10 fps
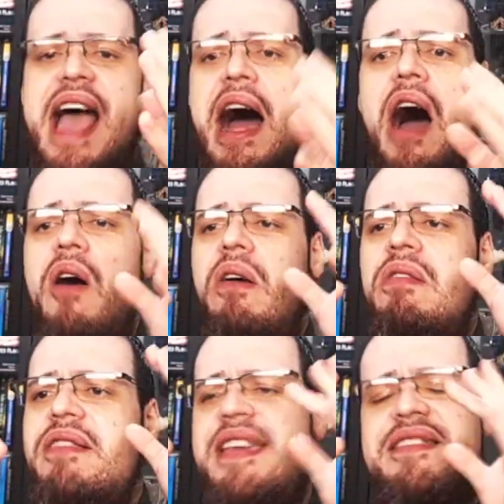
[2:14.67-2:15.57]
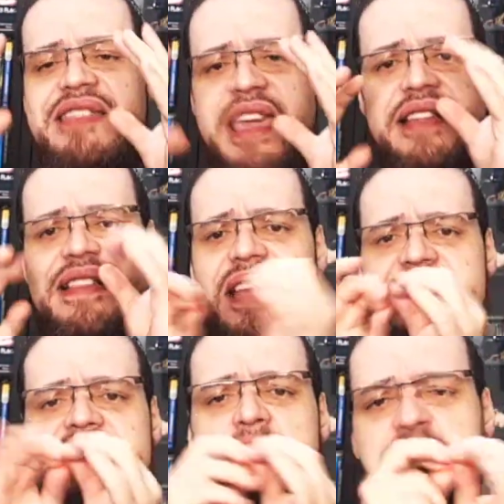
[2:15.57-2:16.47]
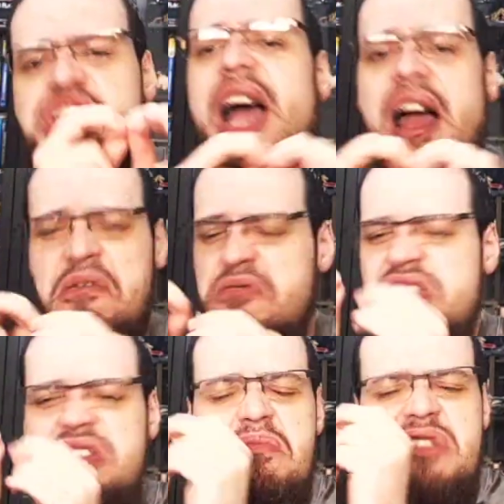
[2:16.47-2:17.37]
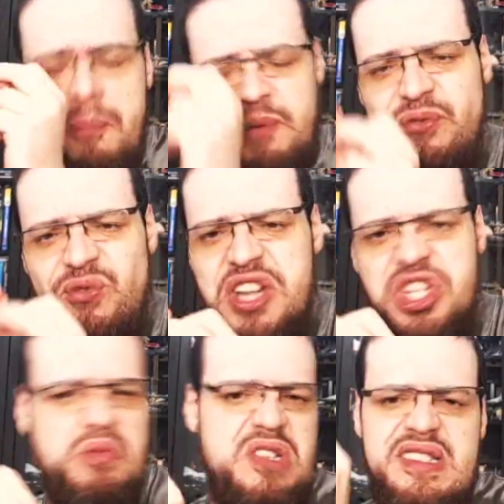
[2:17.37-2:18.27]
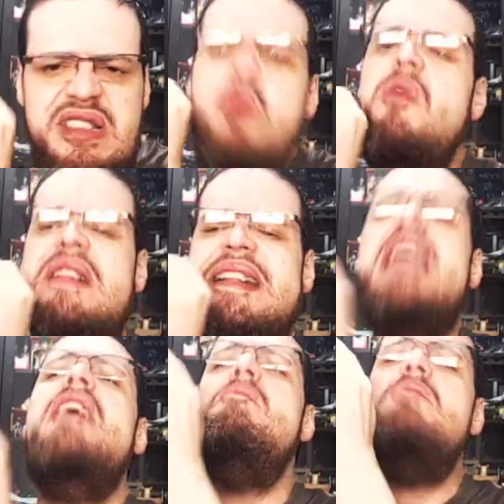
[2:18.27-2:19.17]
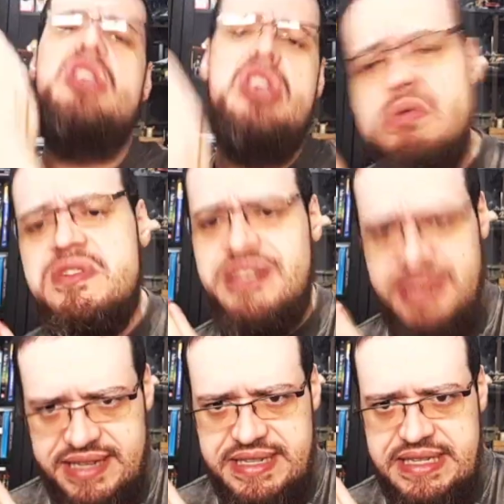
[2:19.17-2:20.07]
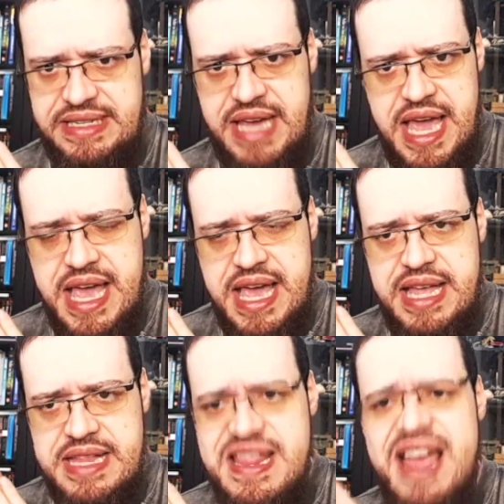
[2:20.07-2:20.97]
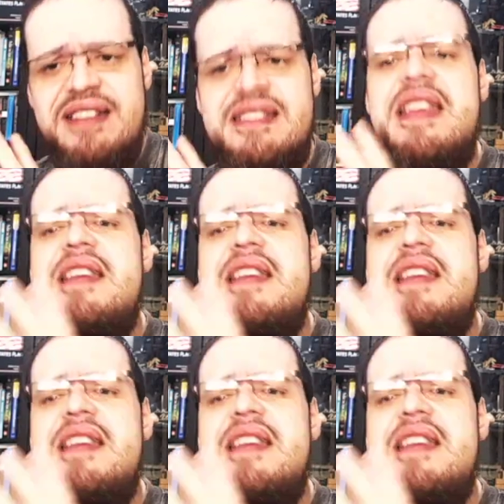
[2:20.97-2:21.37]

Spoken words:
All they think, they are so shallow, so superficial, so damn useless, that their